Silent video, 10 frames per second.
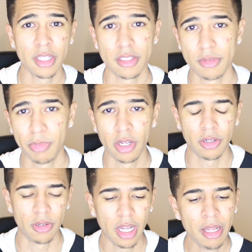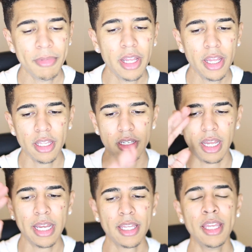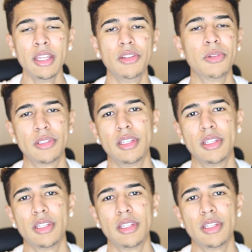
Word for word: this, bro. I can't do it